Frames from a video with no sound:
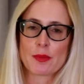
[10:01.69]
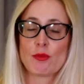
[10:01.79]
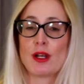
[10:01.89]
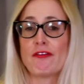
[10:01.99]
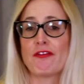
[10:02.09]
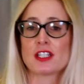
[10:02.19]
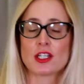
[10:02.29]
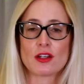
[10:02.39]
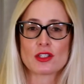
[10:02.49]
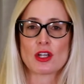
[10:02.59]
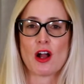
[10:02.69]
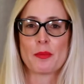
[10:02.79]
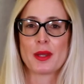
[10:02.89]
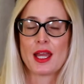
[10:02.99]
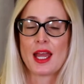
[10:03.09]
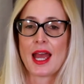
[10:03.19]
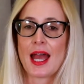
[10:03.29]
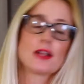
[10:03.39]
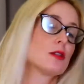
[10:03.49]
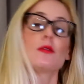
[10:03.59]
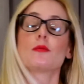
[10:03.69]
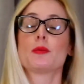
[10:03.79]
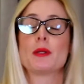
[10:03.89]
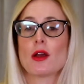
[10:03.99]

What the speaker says: but really fitted on top. And to be